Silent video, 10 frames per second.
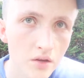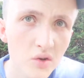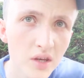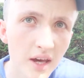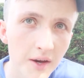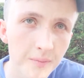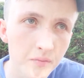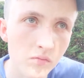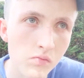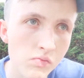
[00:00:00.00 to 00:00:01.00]
So yeah,
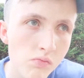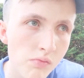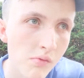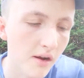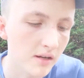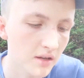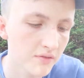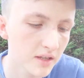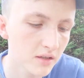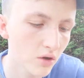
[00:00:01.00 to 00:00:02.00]
I
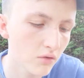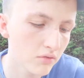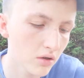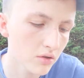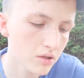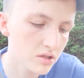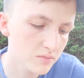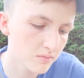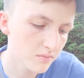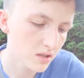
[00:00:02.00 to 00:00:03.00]
think overall this
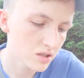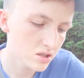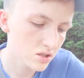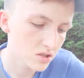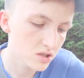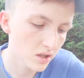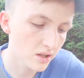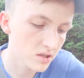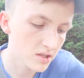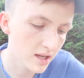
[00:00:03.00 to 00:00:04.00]
is a
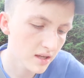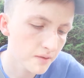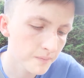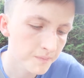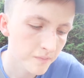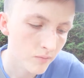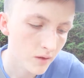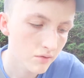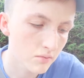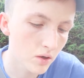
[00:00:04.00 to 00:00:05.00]
solid 10
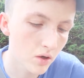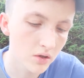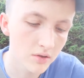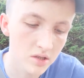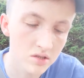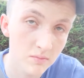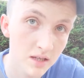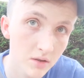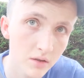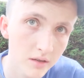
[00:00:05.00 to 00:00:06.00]
from all of this
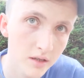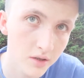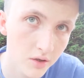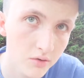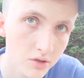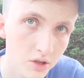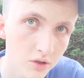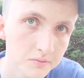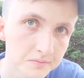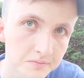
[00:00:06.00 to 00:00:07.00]
meal, you know,
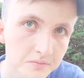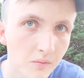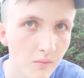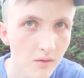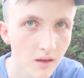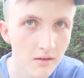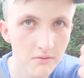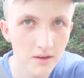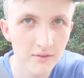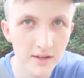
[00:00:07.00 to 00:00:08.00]
so
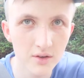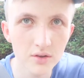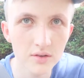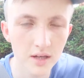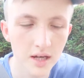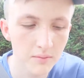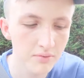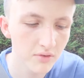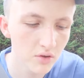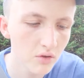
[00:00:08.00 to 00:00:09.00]
very good, I
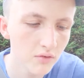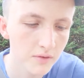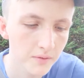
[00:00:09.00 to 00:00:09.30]
approve.